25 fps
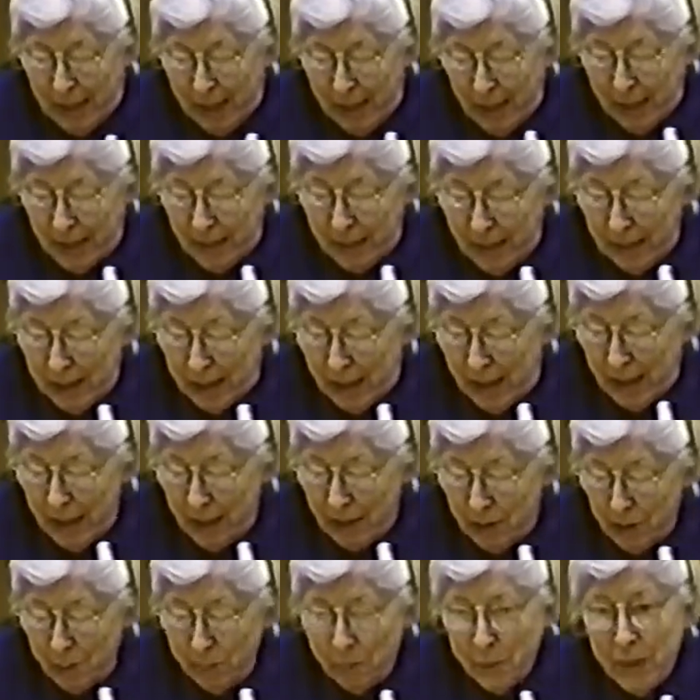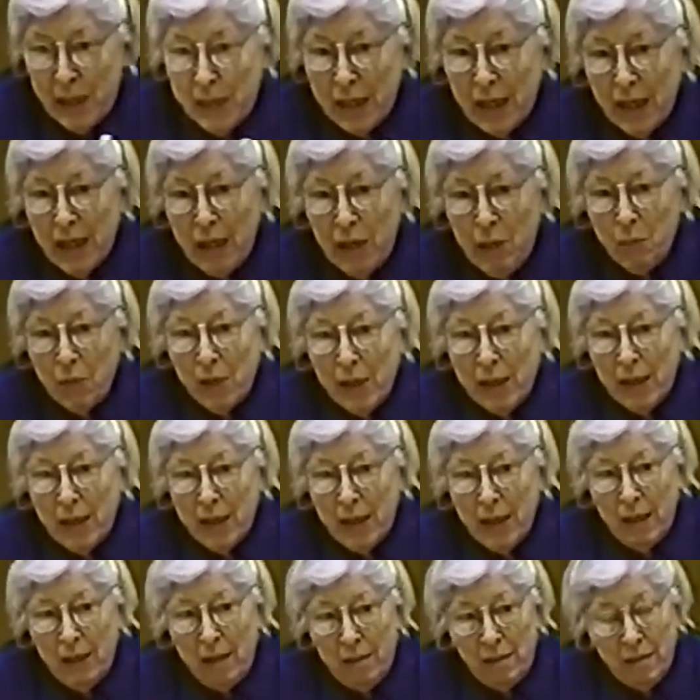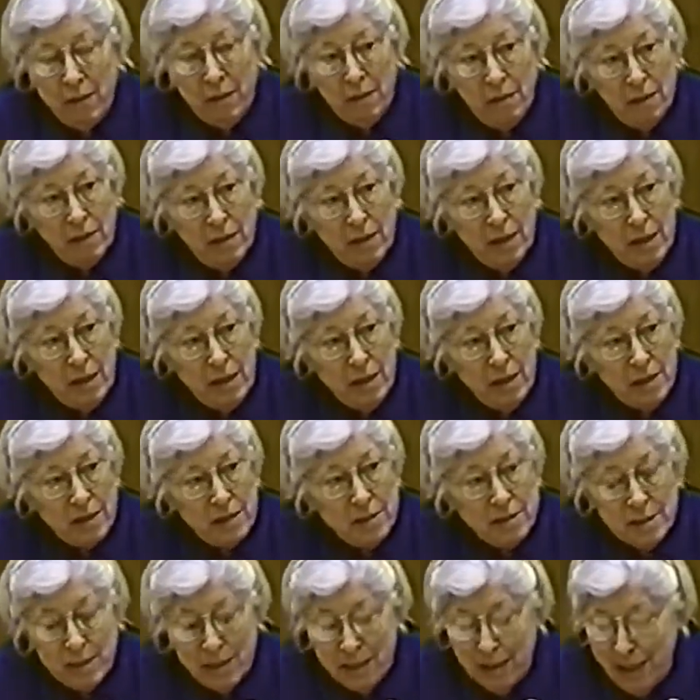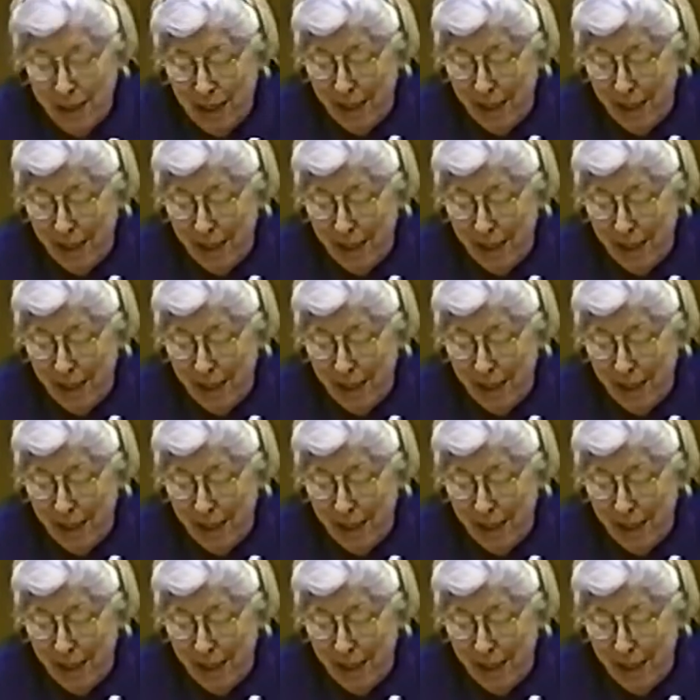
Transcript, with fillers: And I could beat anyone at anything on any test